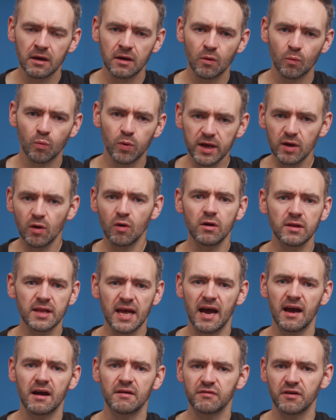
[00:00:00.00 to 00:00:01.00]
We all
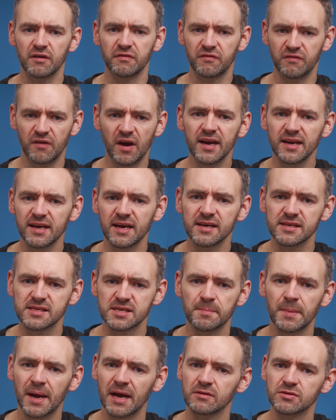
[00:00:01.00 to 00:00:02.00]
have a finite
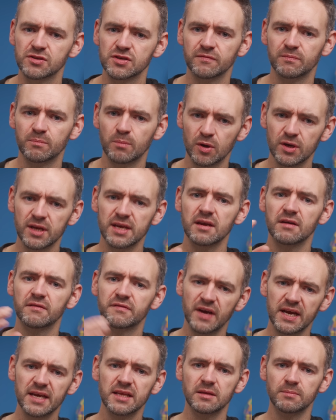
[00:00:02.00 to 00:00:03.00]
amount of money
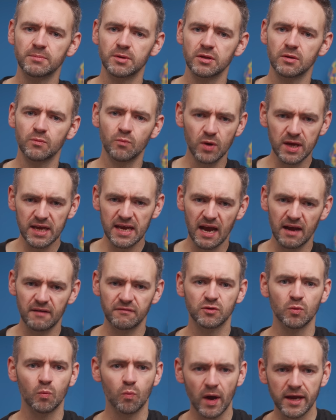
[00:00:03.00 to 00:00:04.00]
available and we
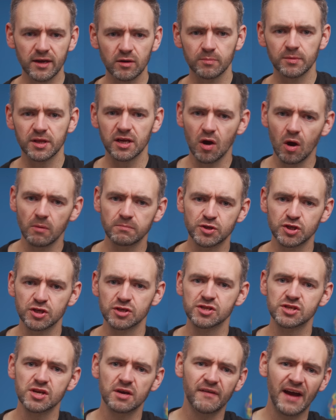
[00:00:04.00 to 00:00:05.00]
have to weigh up the
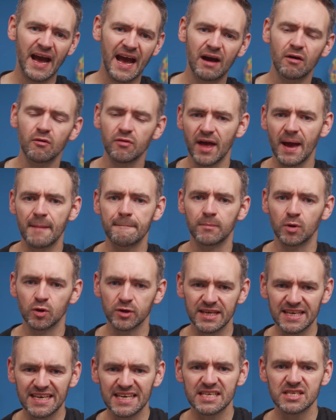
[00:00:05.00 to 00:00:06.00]
options of how that
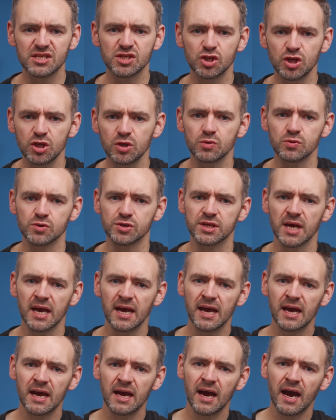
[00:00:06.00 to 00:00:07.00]
money is used
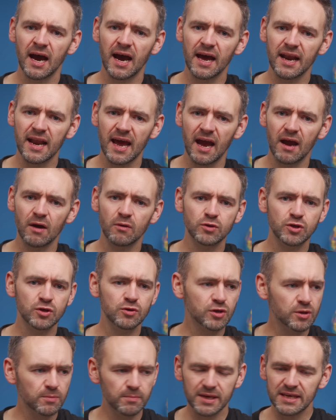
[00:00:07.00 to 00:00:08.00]
and how
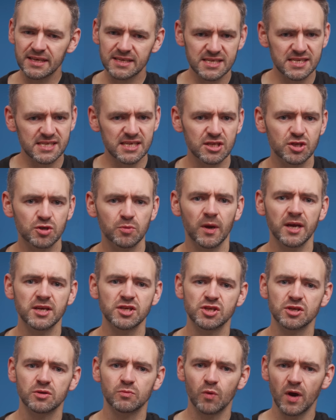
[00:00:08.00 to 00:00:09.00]
you can be in a
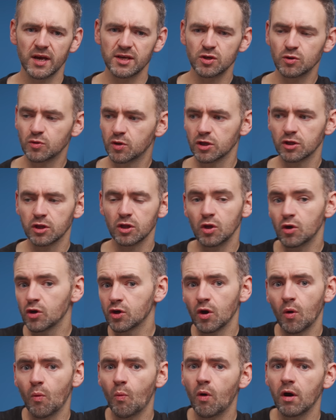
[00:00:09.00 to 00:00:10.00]
situation where you could
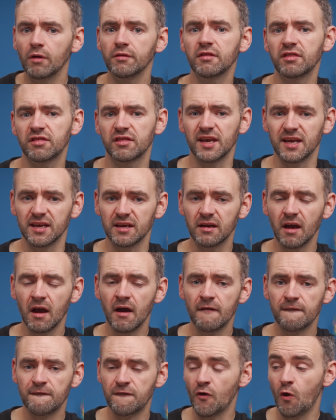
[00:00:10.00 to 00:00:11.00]
look at one thing
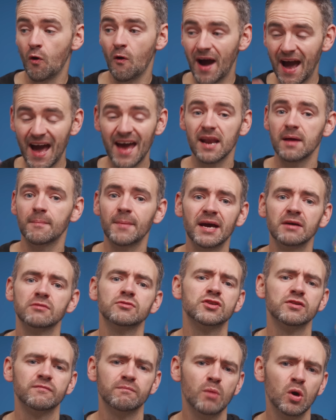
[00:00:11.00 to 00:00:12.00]
for an
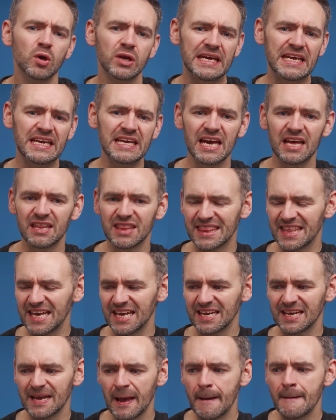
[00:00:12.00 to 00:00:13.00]
amount of money and
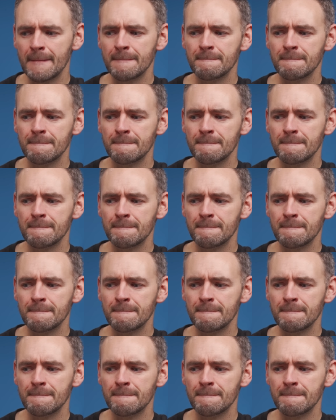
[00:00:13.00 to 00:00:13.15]
think,